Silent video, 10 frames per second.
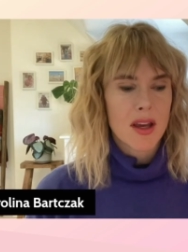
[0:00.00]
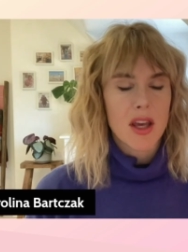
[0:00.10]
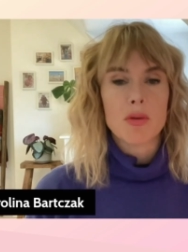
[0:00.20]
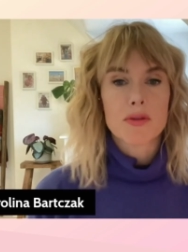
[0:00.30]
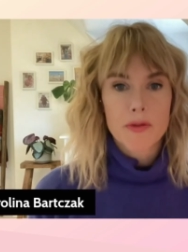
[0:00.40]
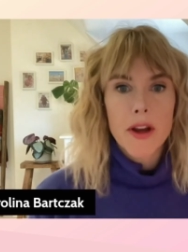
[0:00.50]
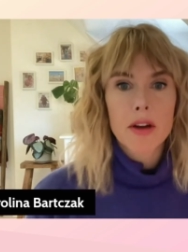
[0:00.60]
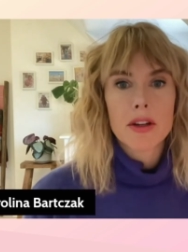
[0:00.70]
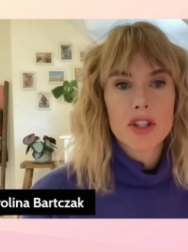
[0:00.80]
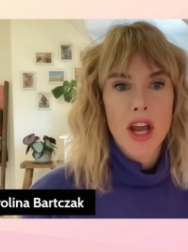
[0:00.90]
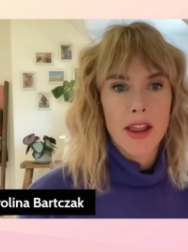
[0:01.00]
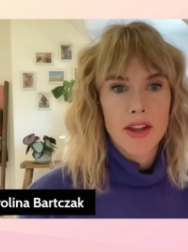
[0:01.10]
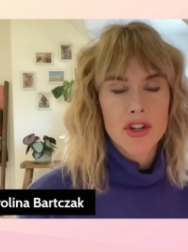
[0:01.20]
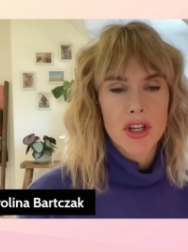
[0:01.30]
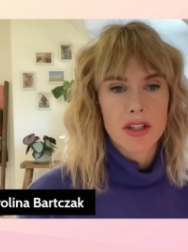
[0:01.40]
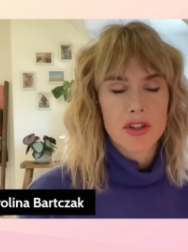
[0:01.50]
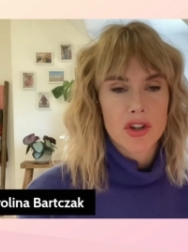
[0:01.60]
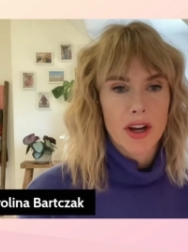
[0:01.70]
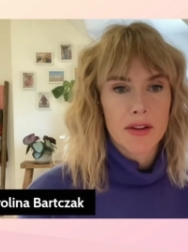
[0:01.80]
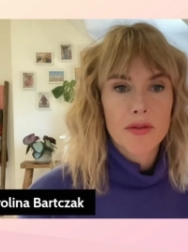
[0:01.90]
it was very challenging to
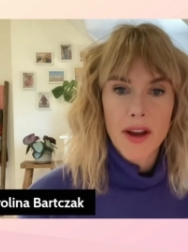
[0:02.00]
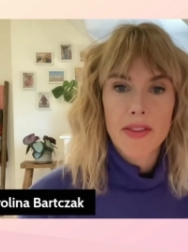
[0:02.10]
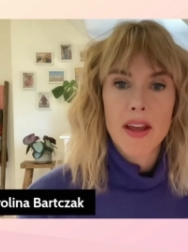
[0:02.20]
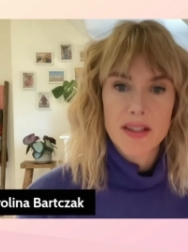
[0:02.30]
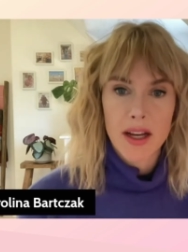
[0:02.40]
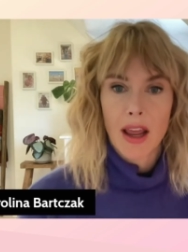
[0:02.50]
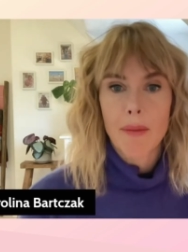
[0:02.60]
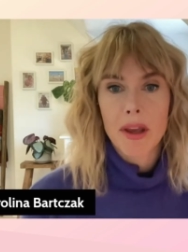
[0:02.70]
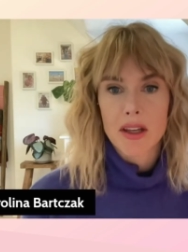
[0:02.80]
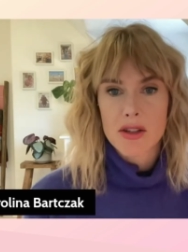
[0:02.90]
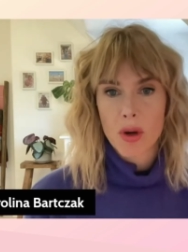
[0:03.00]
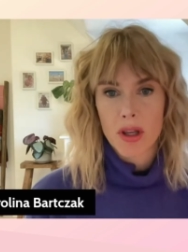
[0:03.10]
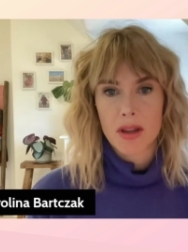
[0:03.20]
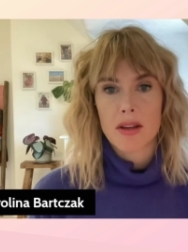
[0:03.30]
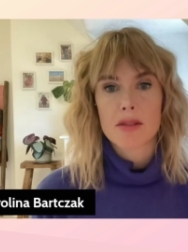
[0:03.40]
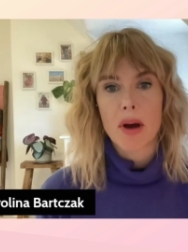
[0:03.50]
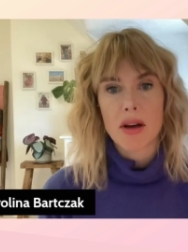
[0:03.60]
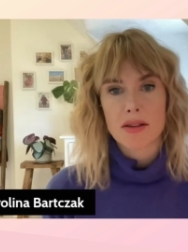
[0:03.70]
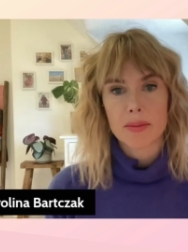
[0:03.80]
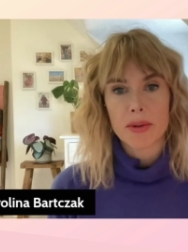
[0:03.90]
try and find that dynamic as quickly as
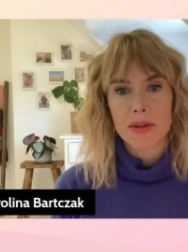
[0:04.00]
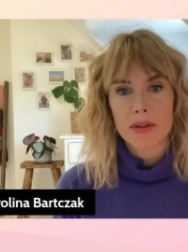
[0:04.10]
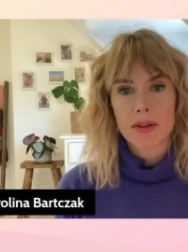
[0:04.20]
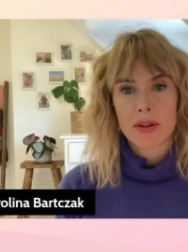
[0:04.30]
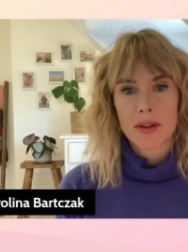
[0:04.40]
possible